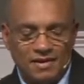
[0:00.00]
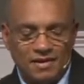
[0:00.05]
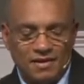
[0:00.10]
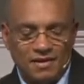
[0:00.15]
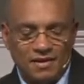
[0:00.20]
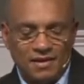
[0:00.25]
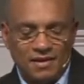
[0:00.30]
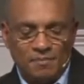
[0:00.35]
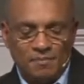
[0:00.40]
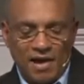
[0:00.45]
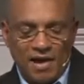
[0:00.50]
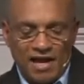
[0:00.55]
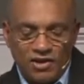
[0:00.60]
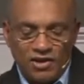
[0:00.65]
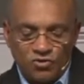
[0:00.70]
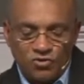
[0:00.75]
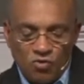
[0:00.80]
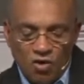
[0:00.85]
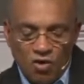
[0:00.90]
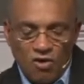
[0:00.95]
By his
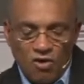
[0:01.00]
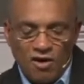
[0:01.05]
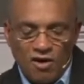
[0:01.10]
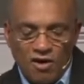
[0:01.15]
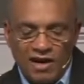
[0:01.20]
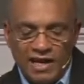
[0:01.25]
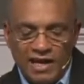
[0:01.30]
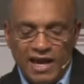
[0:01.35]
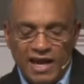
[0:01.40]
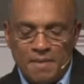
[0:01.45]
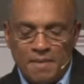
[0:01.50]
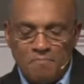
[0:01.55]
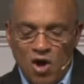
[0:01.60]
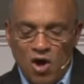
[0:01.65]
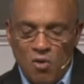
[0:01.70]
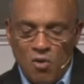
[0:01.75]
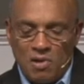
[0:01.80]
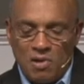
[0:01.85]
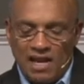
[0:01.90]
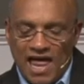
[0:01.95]
roar, he
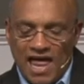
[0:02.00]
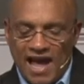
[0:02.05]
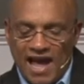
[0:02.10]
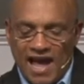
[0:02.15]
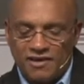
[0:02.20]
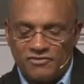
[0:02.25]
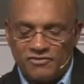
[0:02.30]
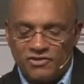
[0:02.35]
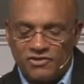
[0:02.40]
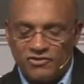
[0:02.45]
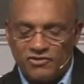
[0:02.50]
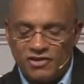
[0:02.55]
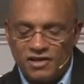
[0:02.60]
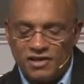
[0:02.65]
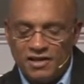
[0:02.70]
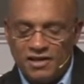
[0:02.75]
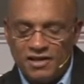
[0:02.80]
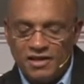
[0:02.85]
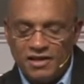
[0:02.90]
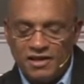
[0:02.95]
immobilizes
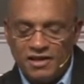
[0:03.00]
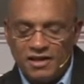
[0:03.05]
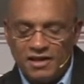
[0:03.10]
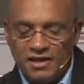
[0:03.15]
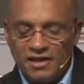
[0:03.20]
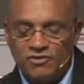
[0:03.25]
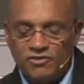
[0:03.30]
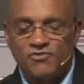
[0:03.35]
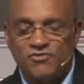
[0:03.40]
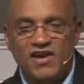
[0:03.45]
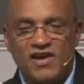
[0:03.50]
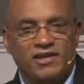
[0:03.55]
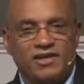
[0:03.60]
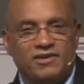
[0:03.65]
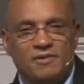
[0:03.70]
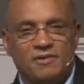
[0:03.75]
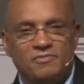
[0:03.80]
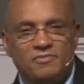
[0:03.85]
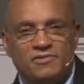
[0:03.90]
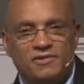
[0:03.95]
his
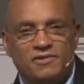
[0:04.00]
victims.